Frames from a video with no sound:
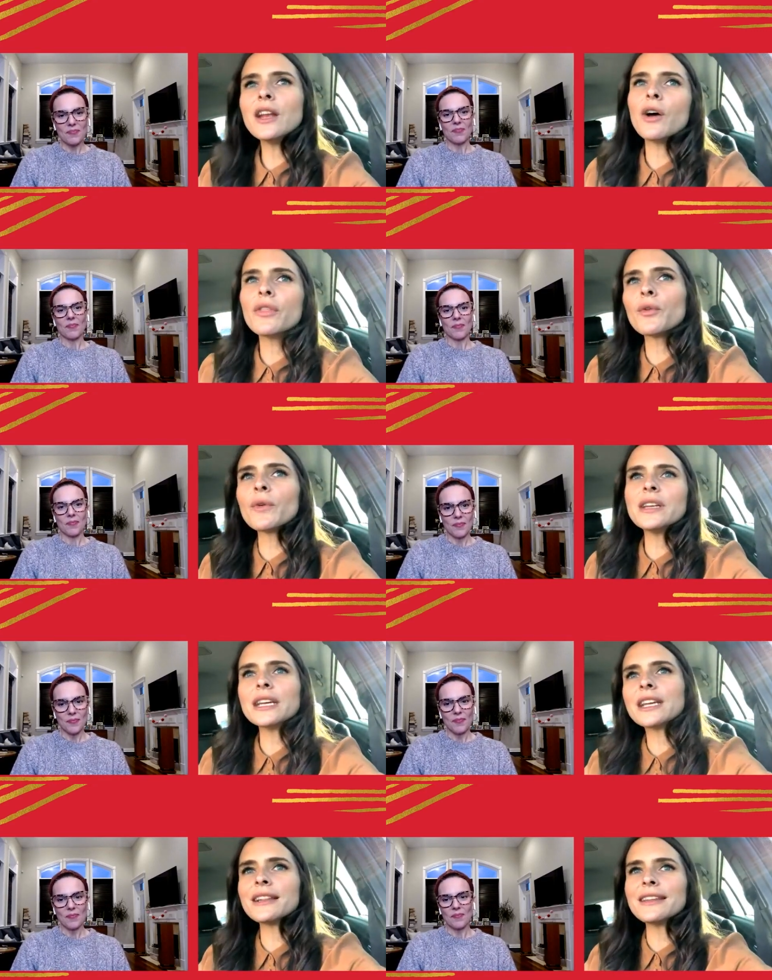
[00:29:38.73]
Speaker 1: you know the
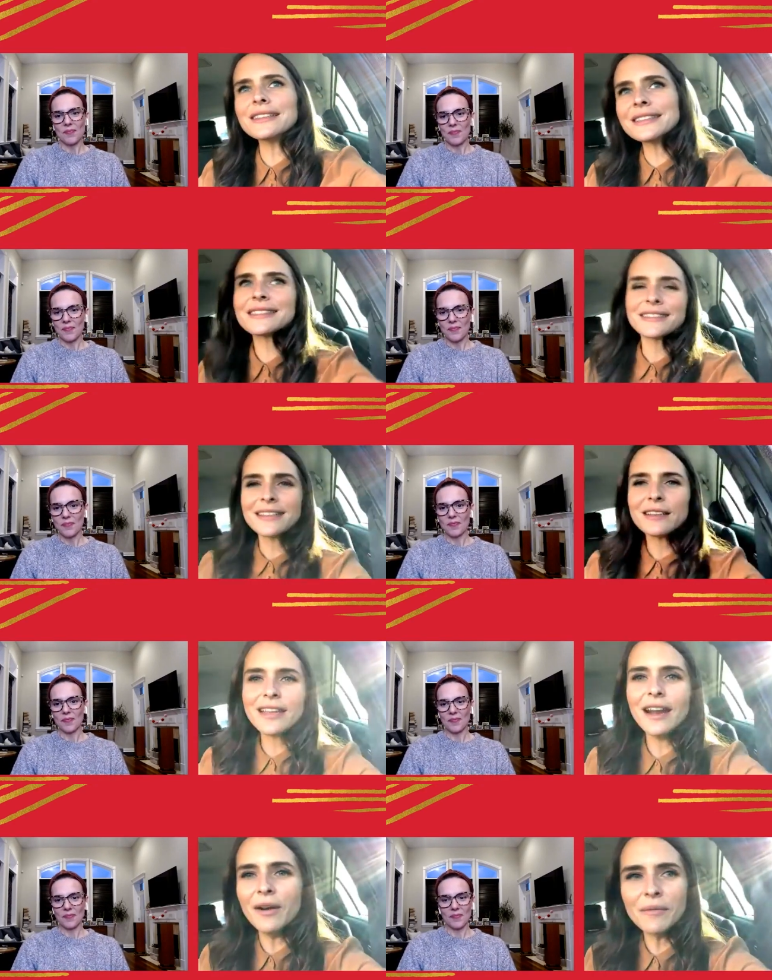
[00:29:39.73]
ridiculous
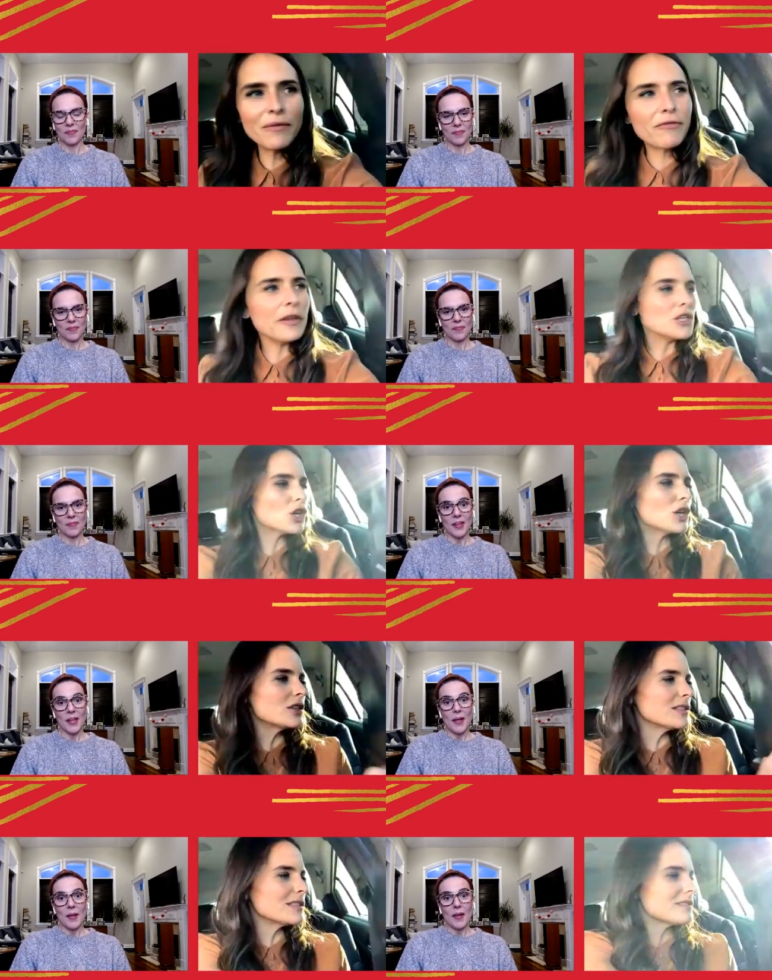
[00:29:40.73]
you know
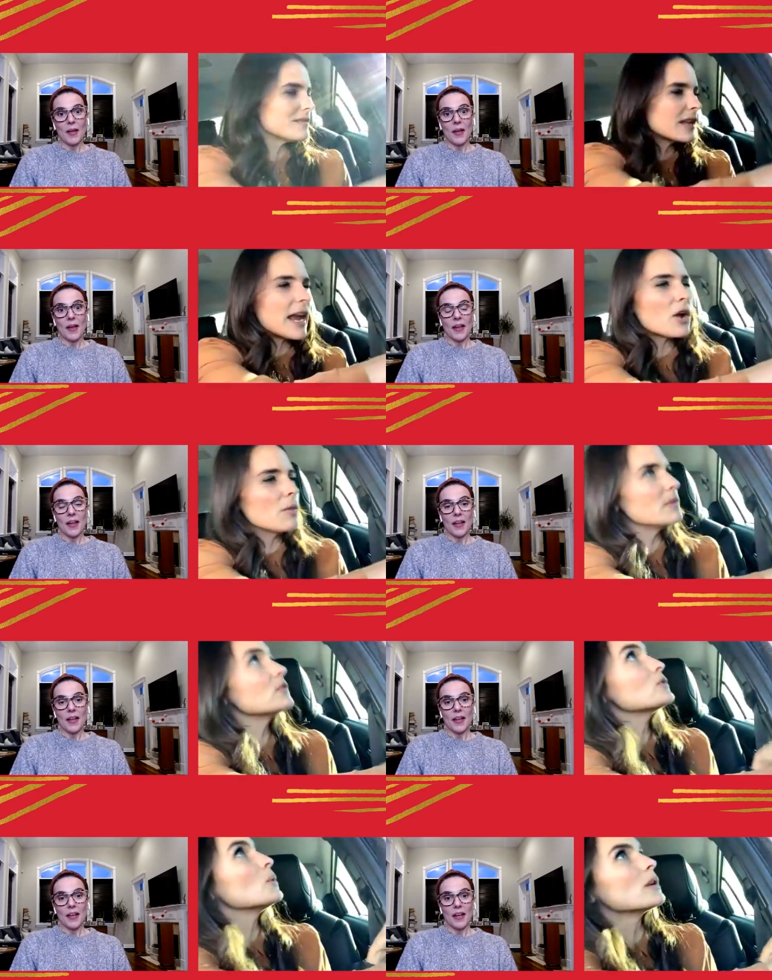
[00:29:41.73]
features carol
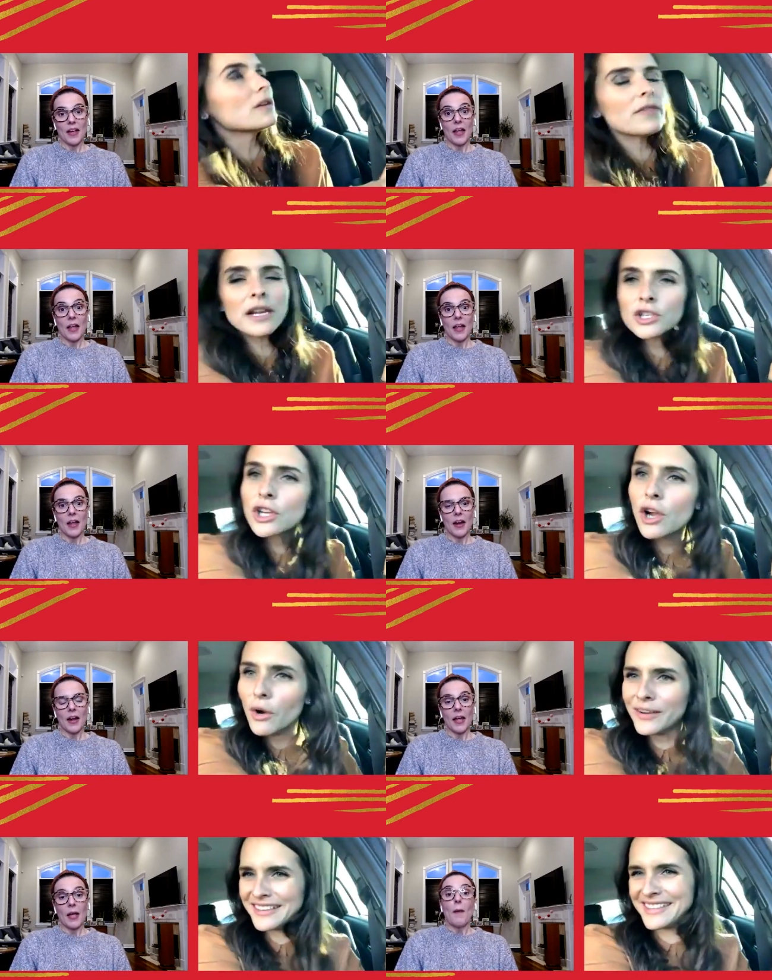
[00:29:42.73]
mansour of that show
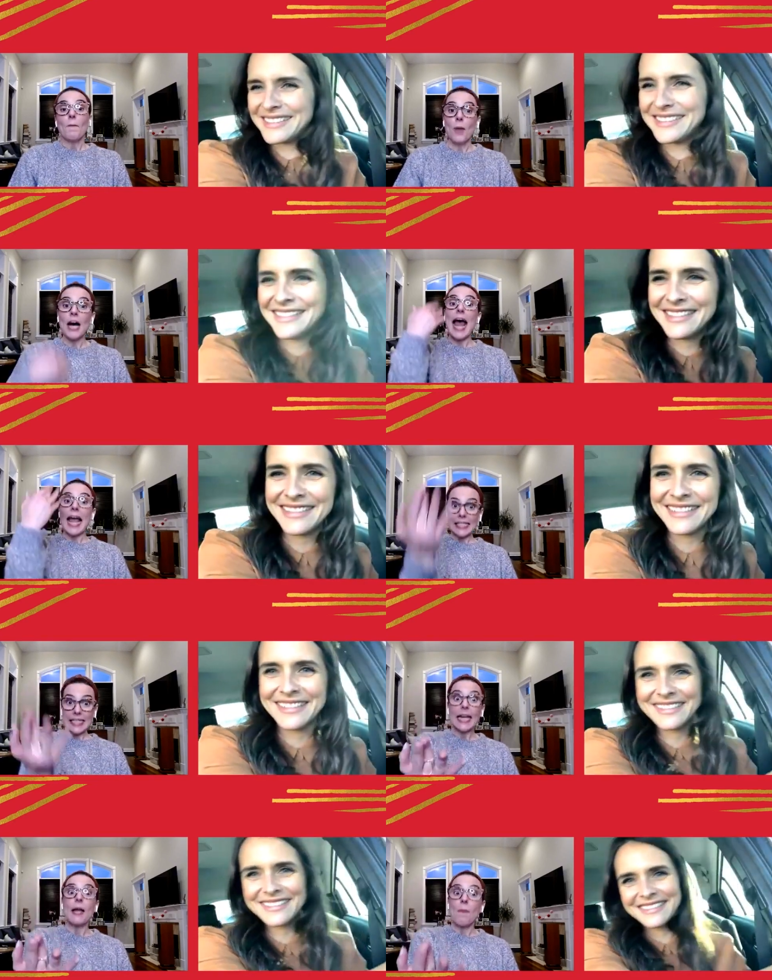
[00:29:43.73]
but i
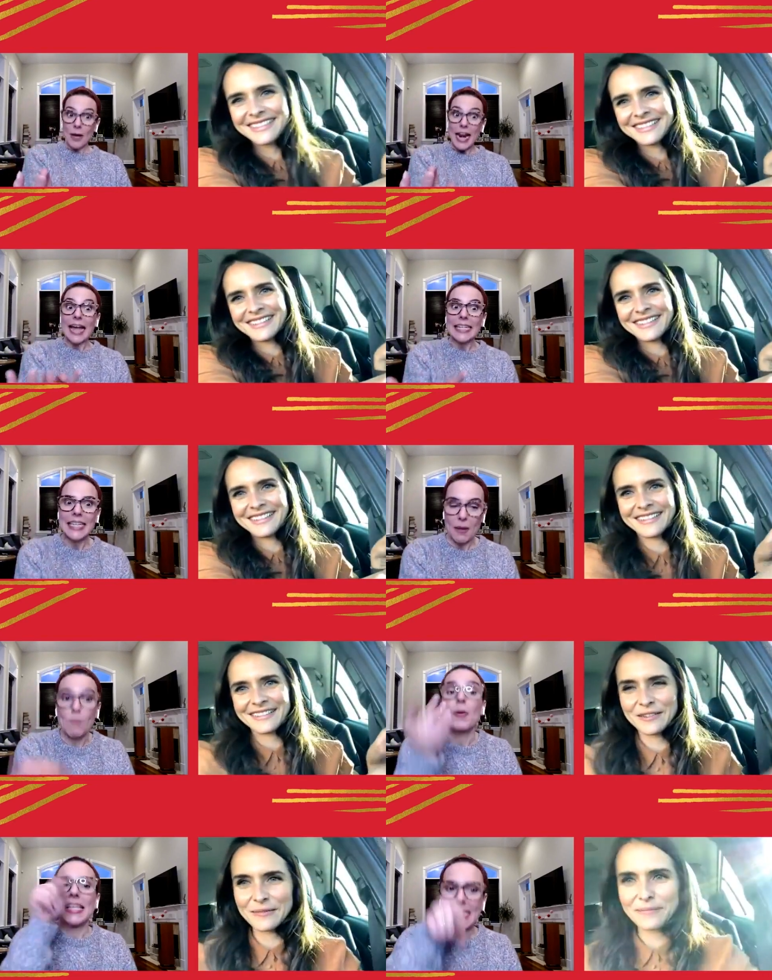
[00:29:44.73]
did
Speaker 2: but i did but
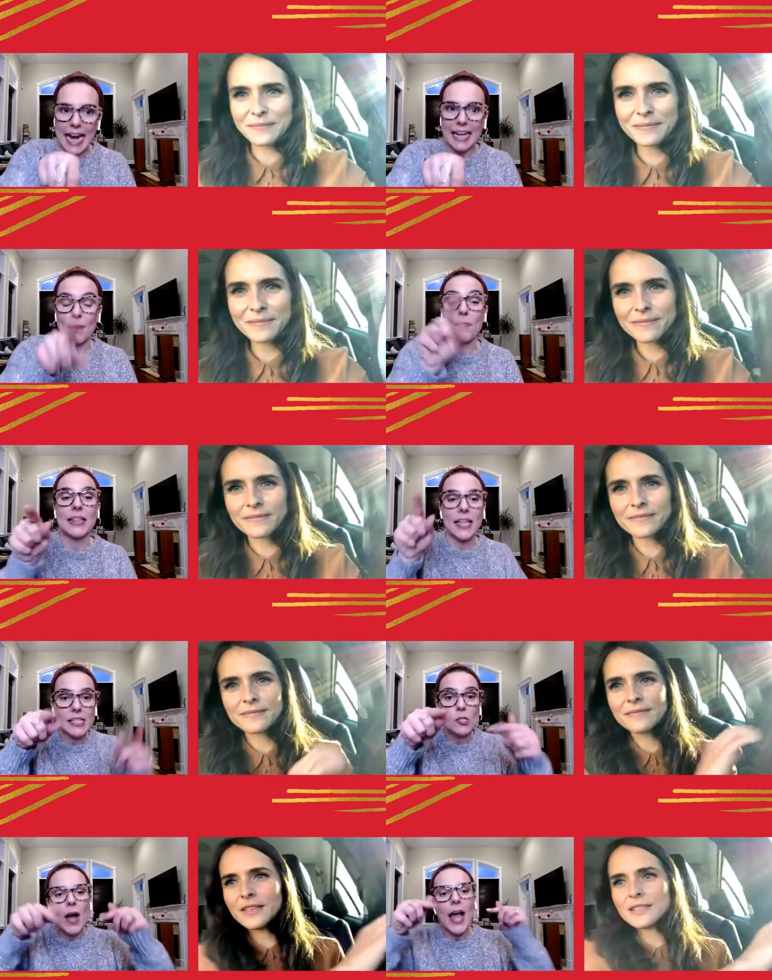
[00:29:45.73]
exactly but this is
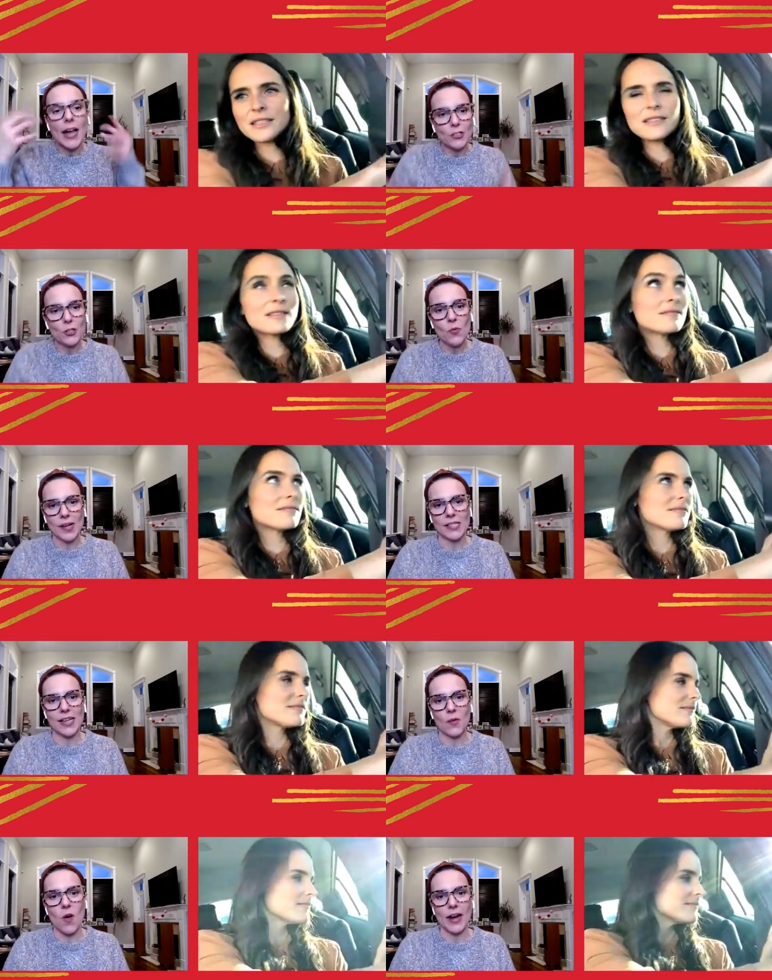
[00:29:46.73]
why i do wednesday
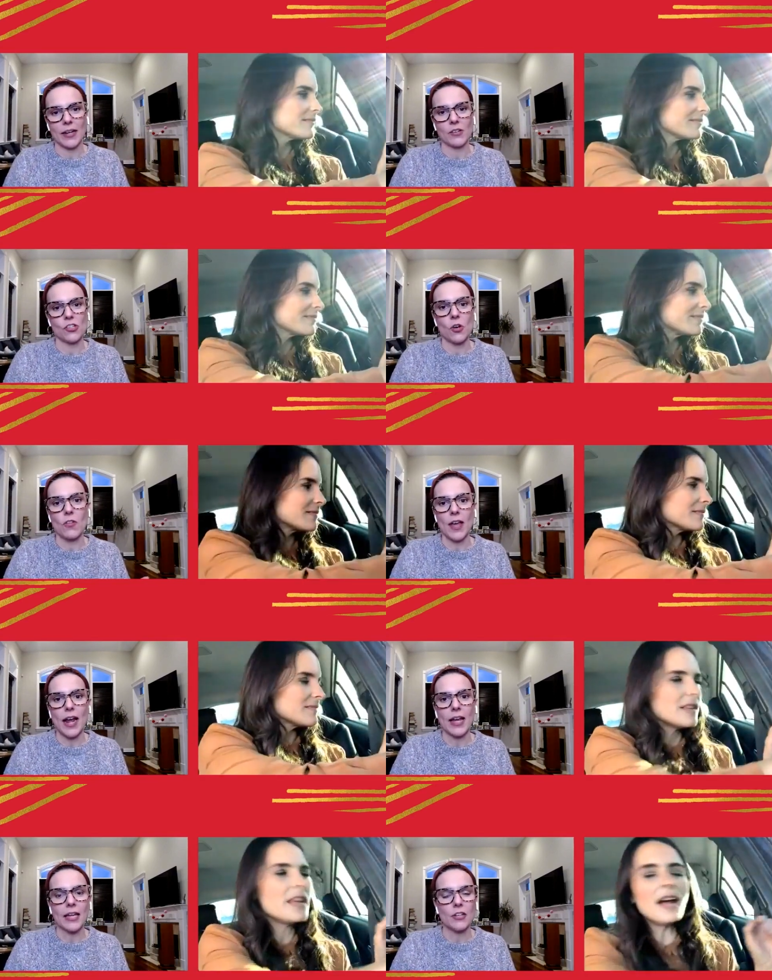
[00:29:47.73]
wine so that i
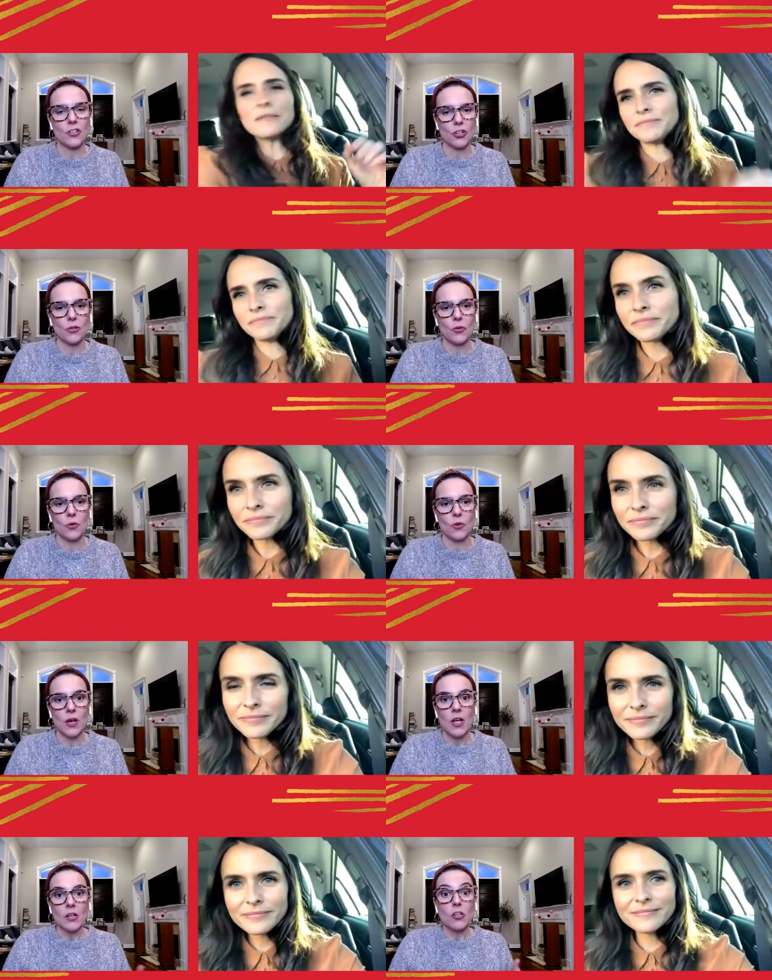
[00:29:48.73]
can yeah. do
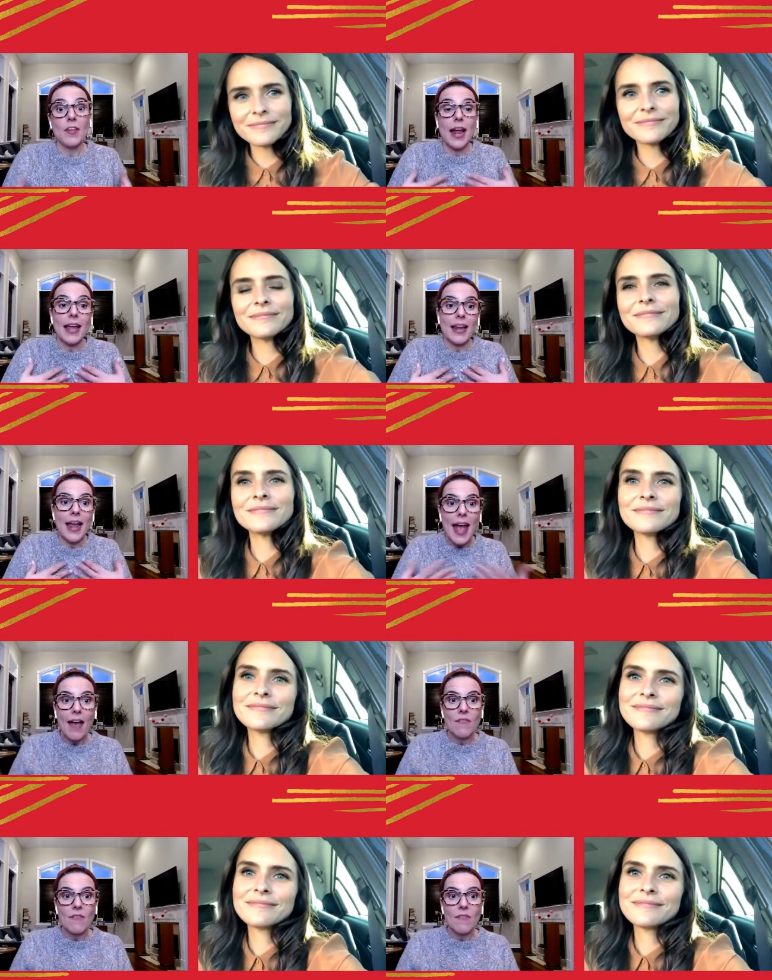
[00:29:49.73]
so that I can have